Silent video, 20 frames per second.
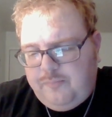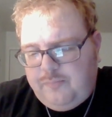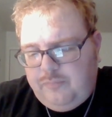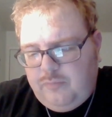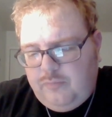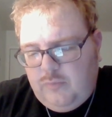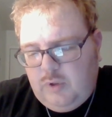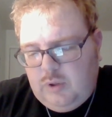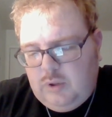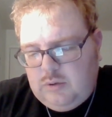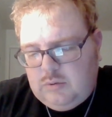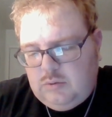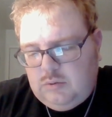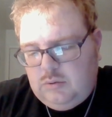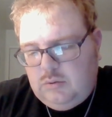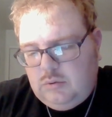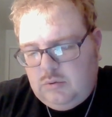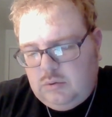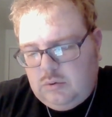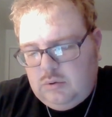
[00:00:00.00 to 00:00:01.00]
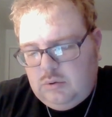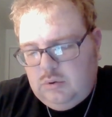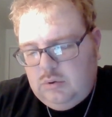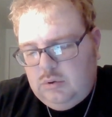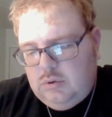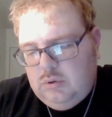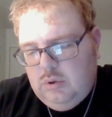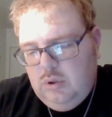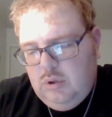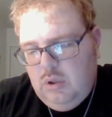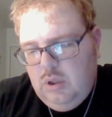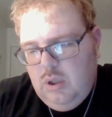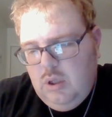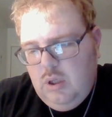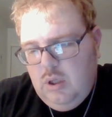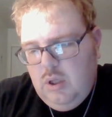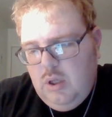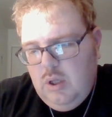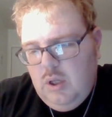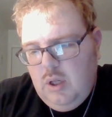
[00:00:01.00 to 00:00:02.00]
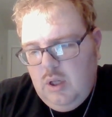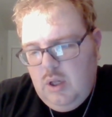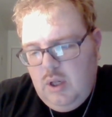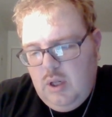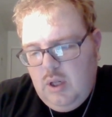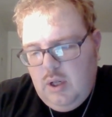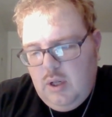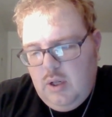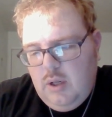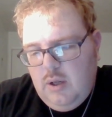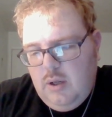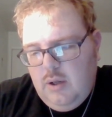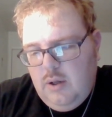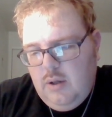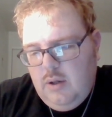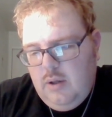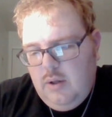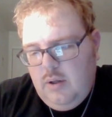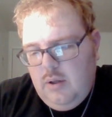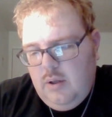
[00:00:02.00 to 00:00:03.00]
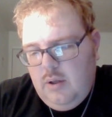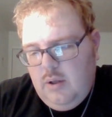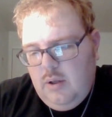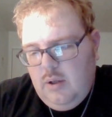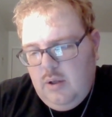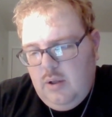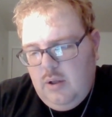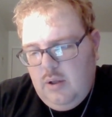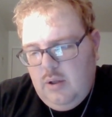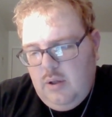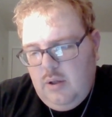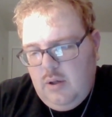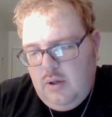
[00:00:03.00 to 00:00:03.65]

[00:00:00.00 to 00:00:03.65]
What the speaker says: Nothing is said.